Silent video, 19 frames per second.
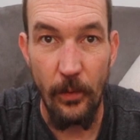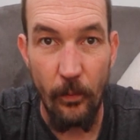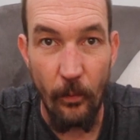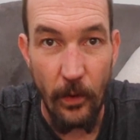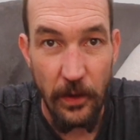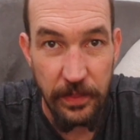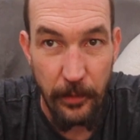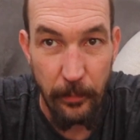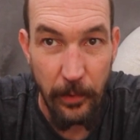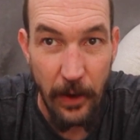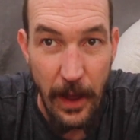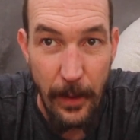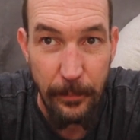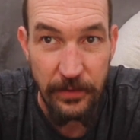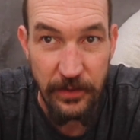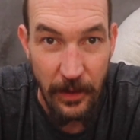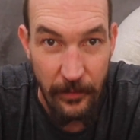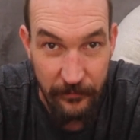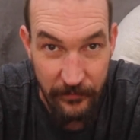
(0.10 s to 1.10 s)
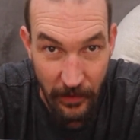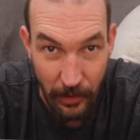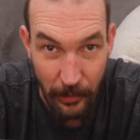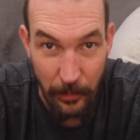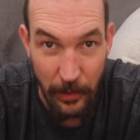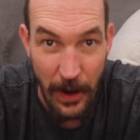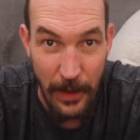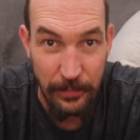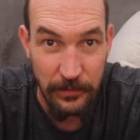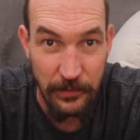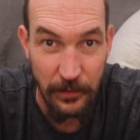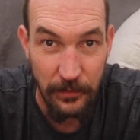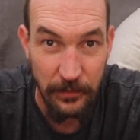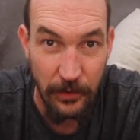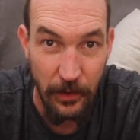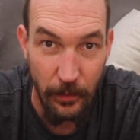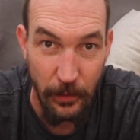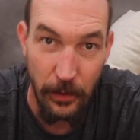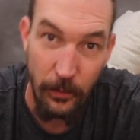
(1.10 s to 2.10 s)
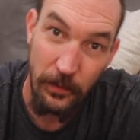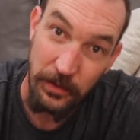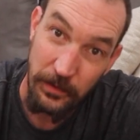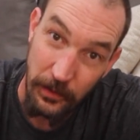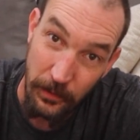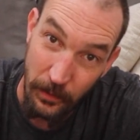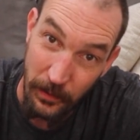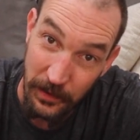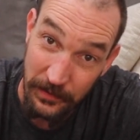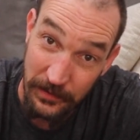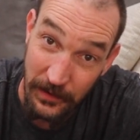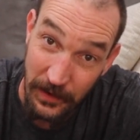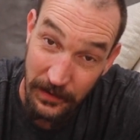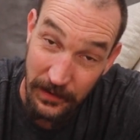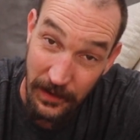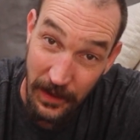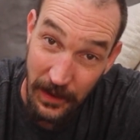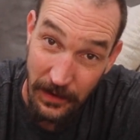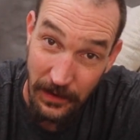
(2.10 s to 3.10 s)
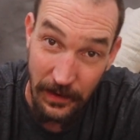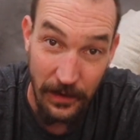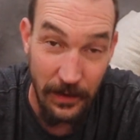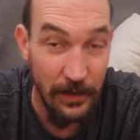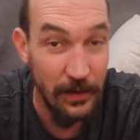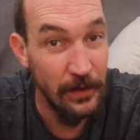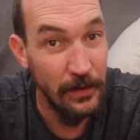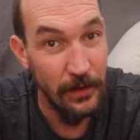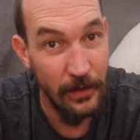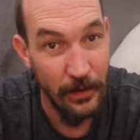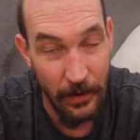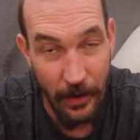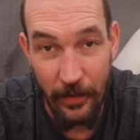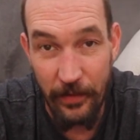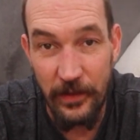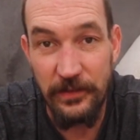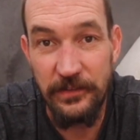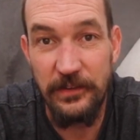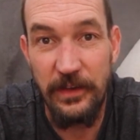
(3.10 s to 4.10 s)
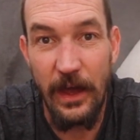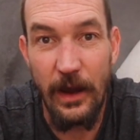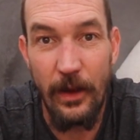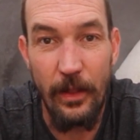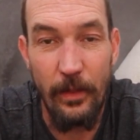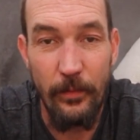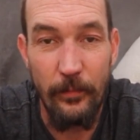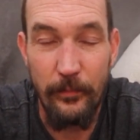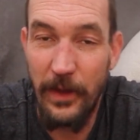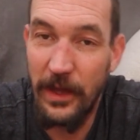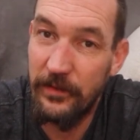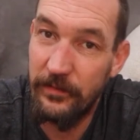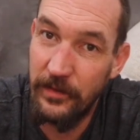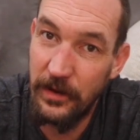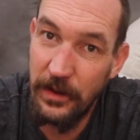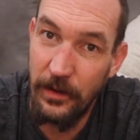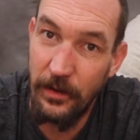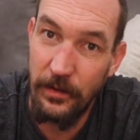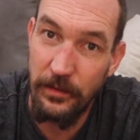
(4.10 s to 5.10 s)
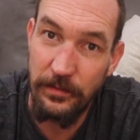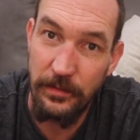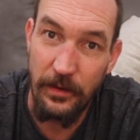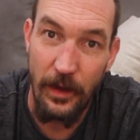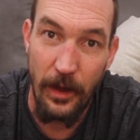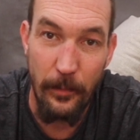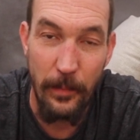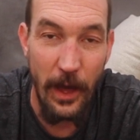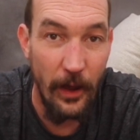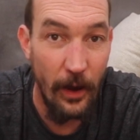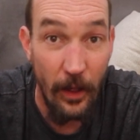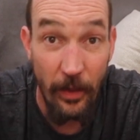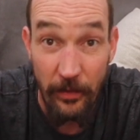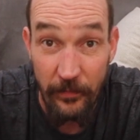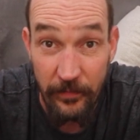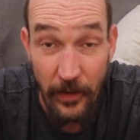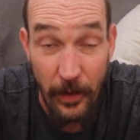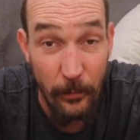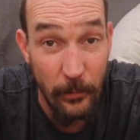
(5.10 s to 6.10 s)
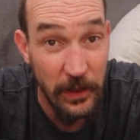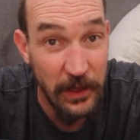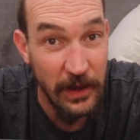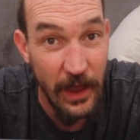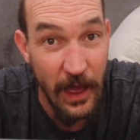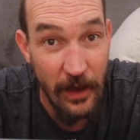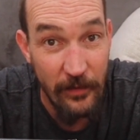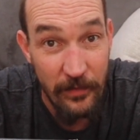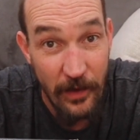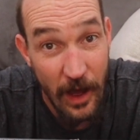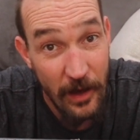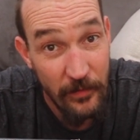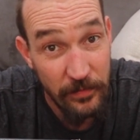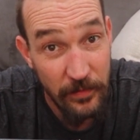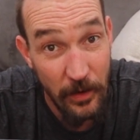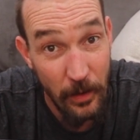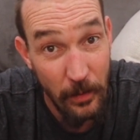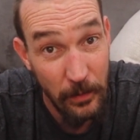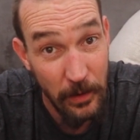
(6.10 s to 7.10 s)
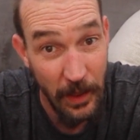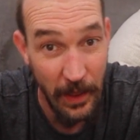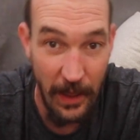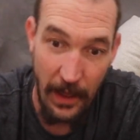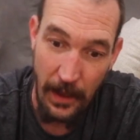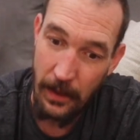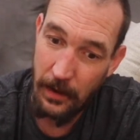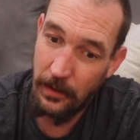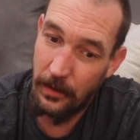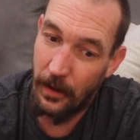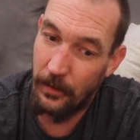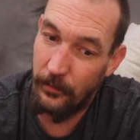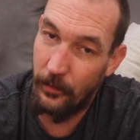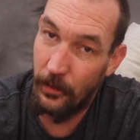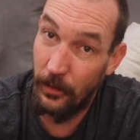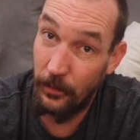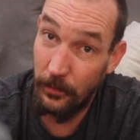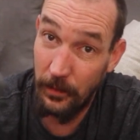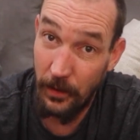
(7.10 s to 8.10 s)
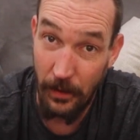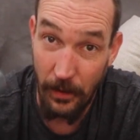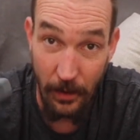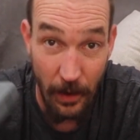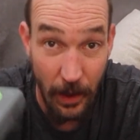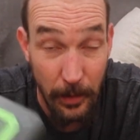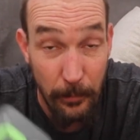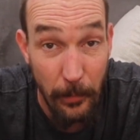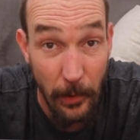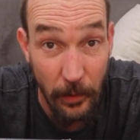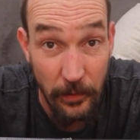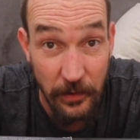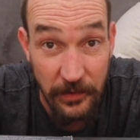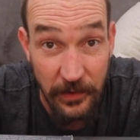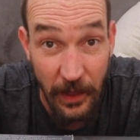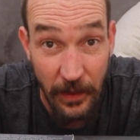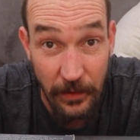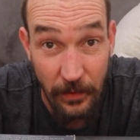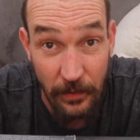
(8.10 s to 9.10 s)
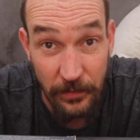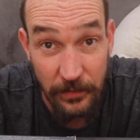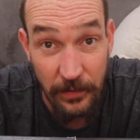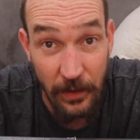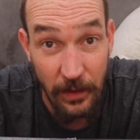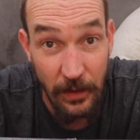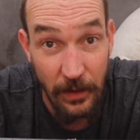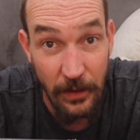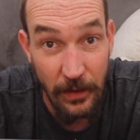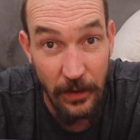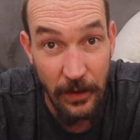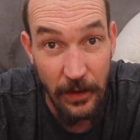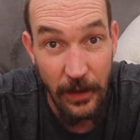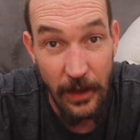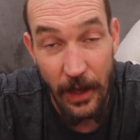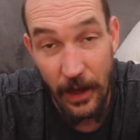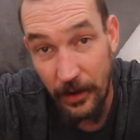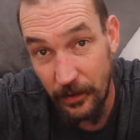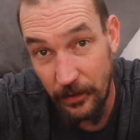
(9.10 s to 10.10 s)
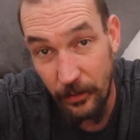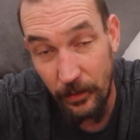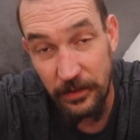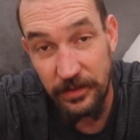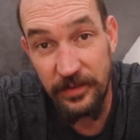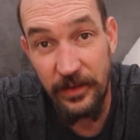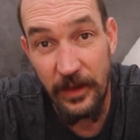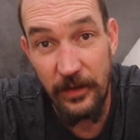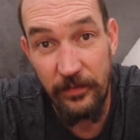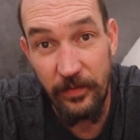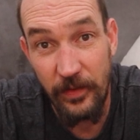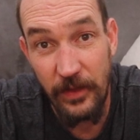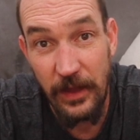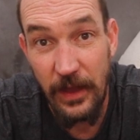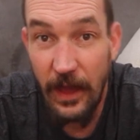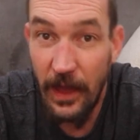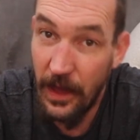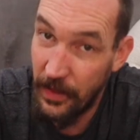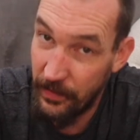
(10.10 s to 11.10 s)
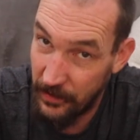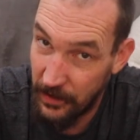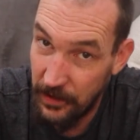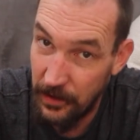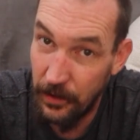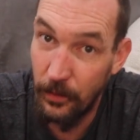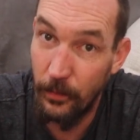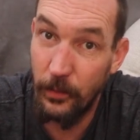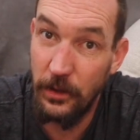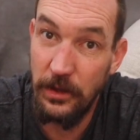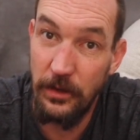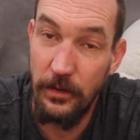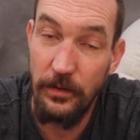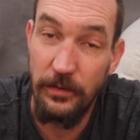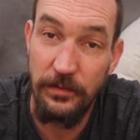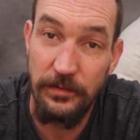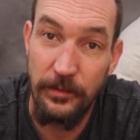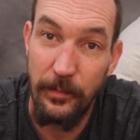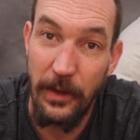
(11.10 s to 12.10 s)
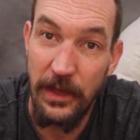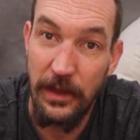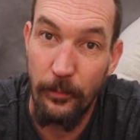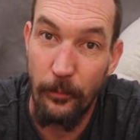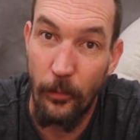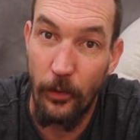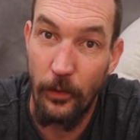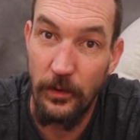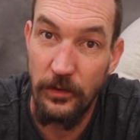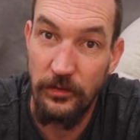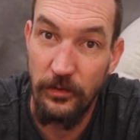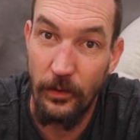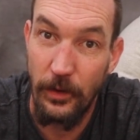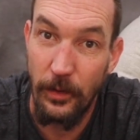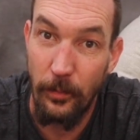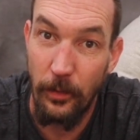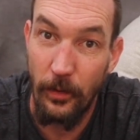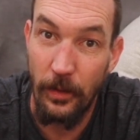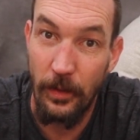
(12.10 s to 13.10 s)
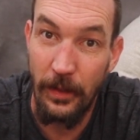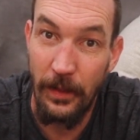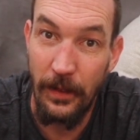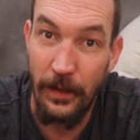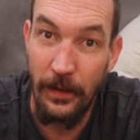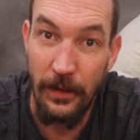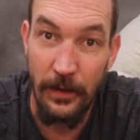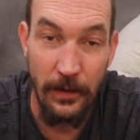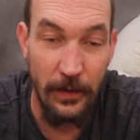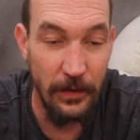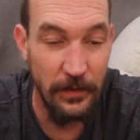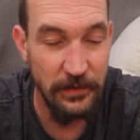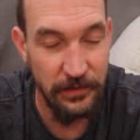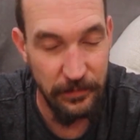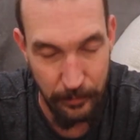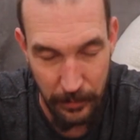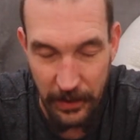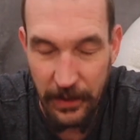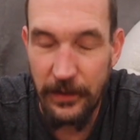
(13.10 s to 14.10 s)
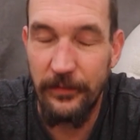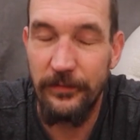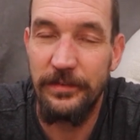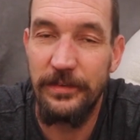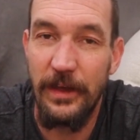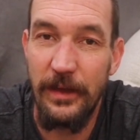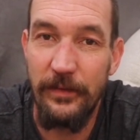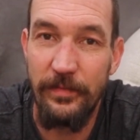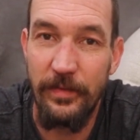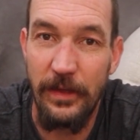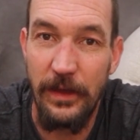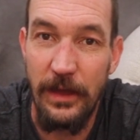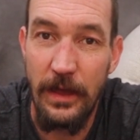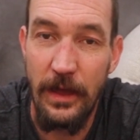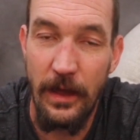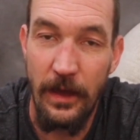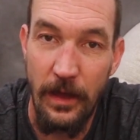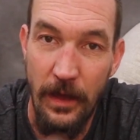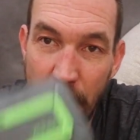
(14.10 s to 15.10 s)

What the brap is up, fellow brapsters? Cody with Two Wheels and a Tent, and on this channel make videos about all the fun we can have off-road and on-road on motorcycles, how to do it safely, and the gear we use to make it more enjoyable. Speaking of safely,